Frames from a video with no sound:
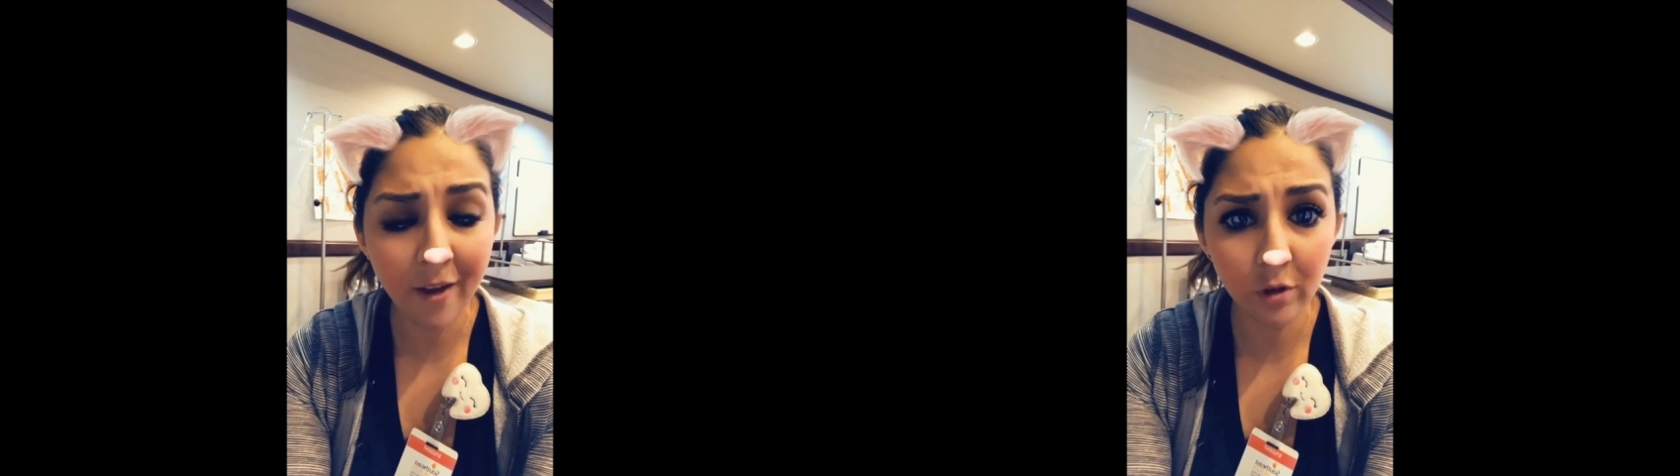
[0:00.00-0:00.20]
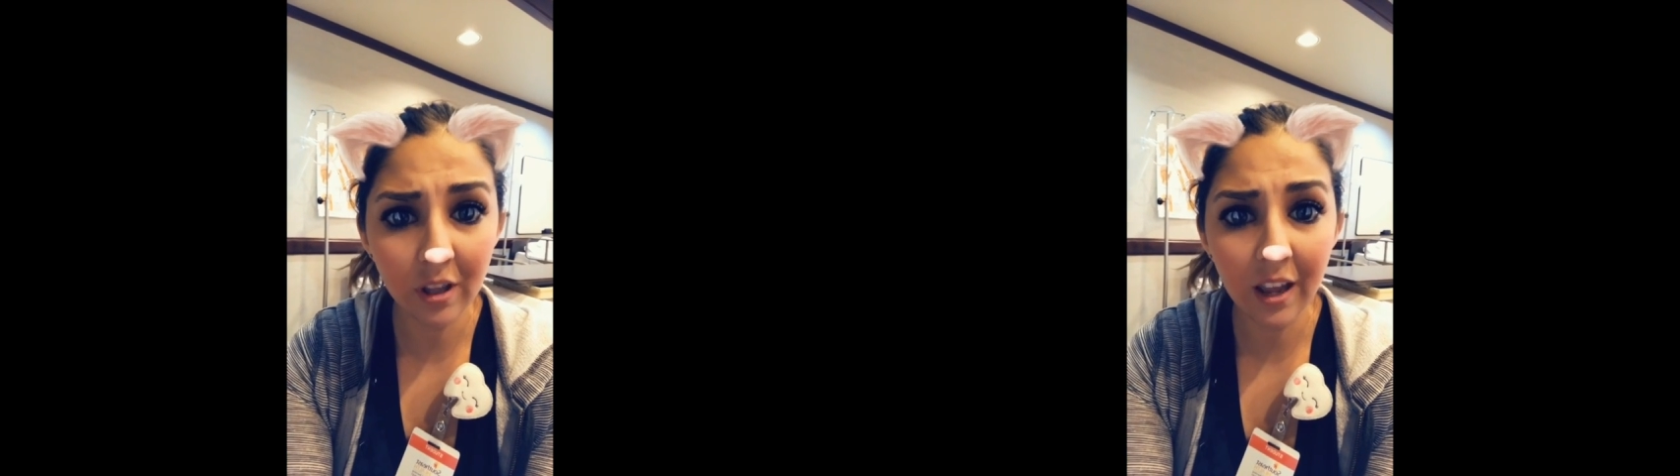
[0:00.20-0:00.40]

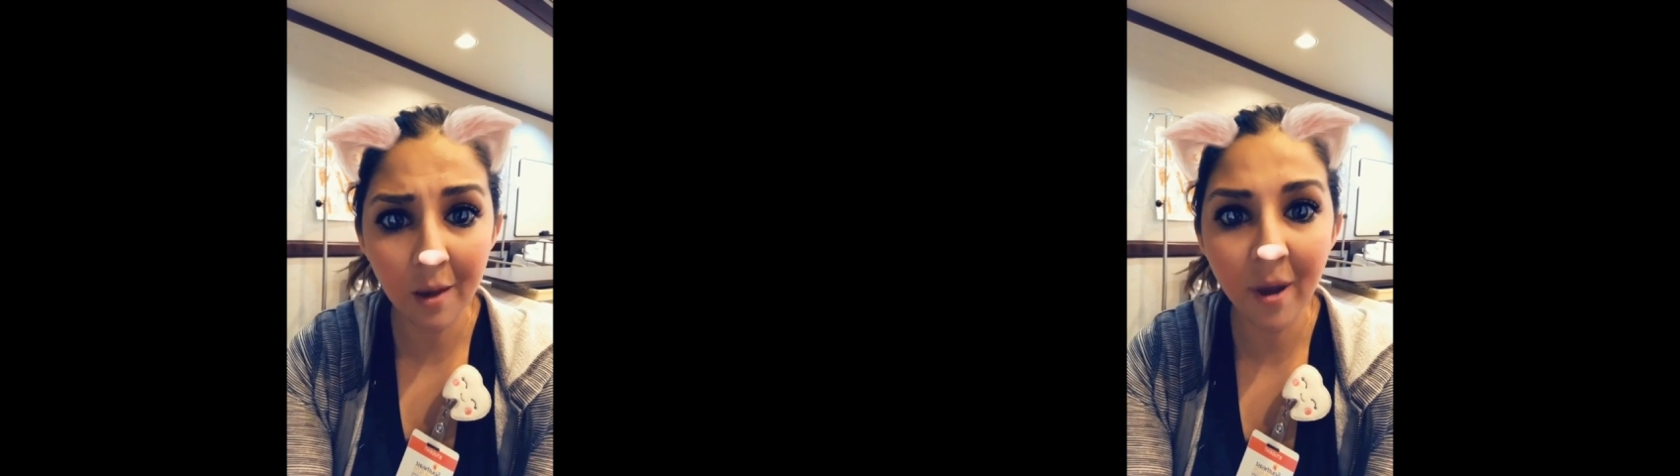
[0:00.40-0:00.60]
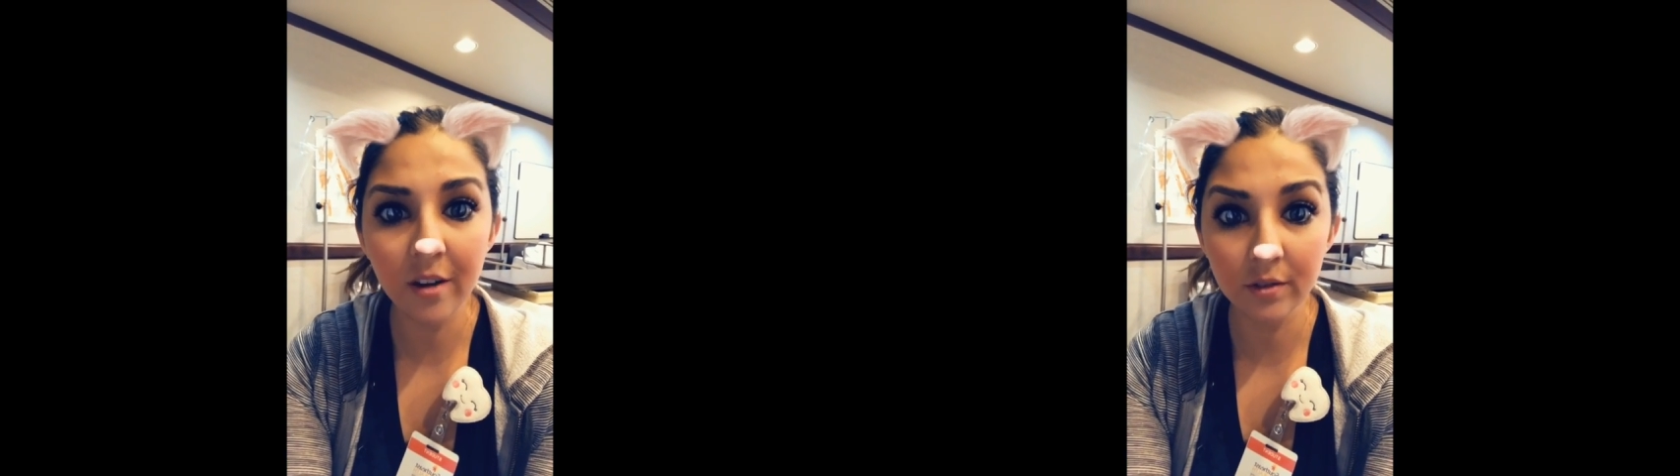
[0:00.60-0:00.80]
after they
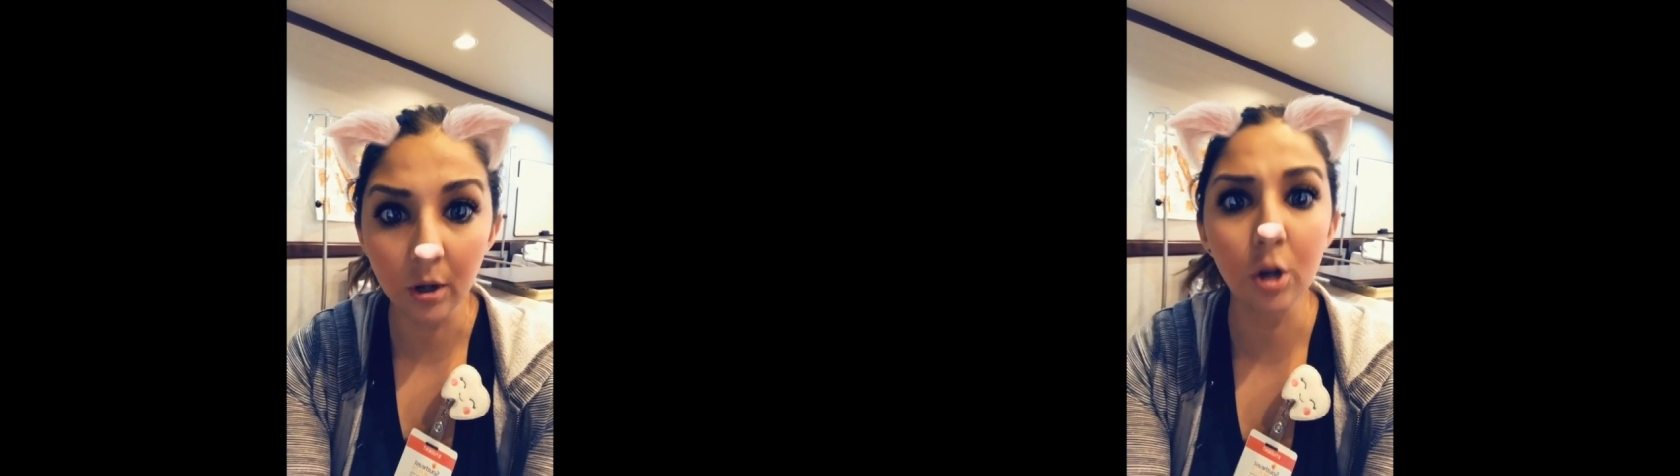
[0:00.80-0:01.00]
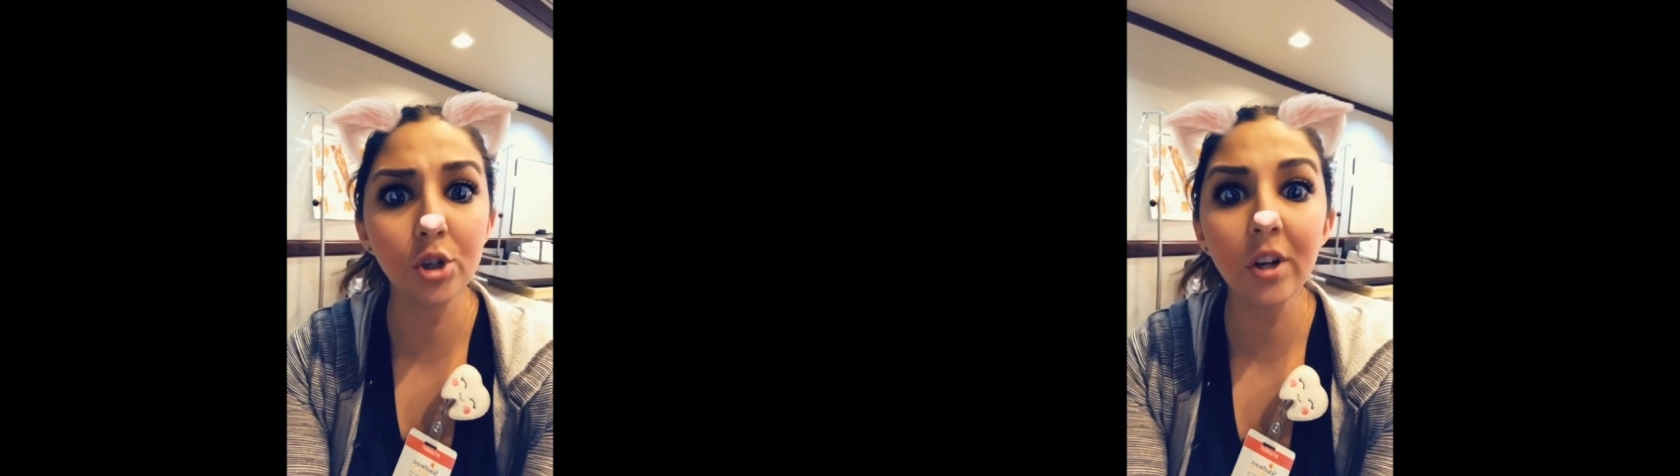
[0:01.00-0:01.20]
come out of
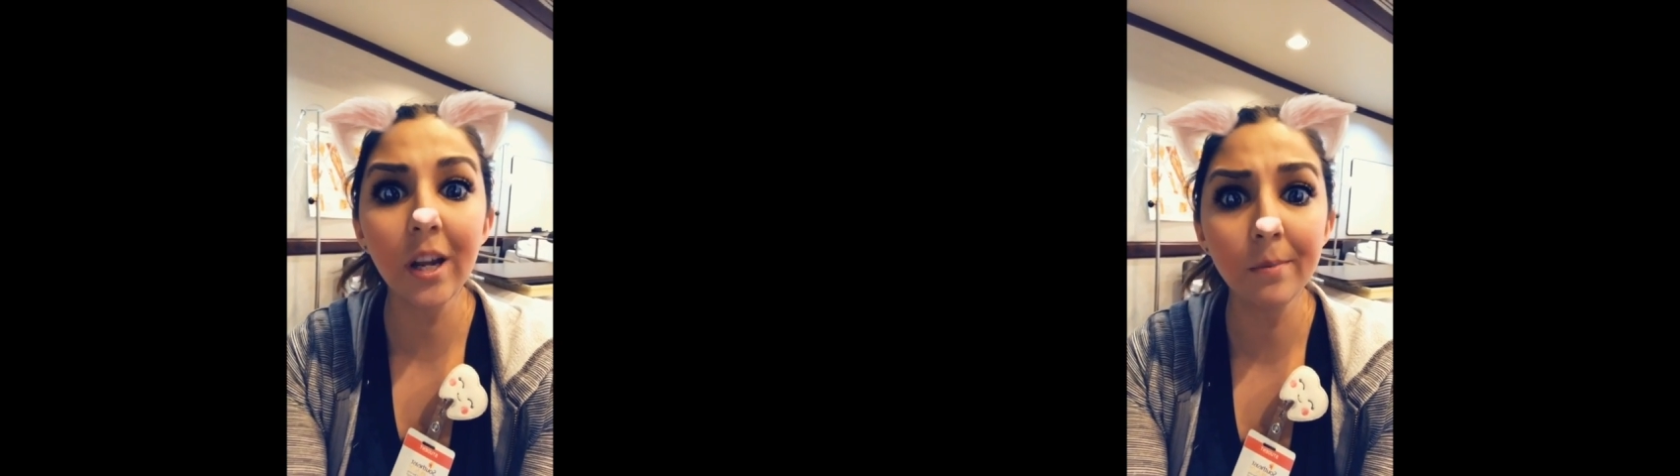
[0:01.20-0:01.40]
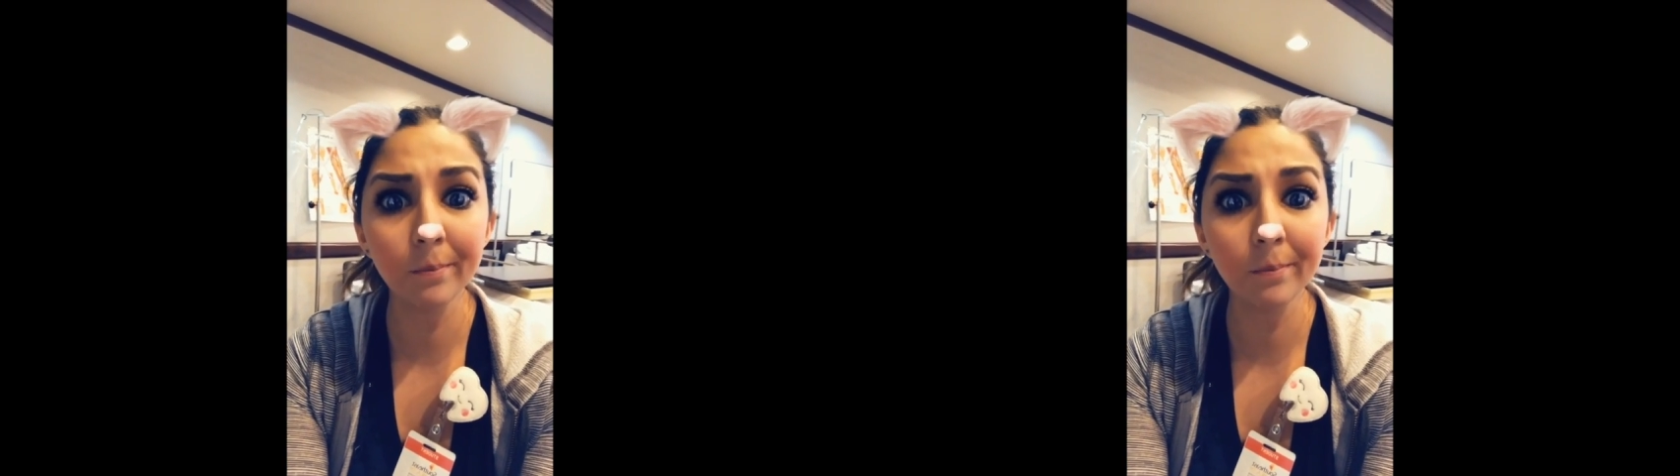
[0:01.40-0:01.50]
surgery?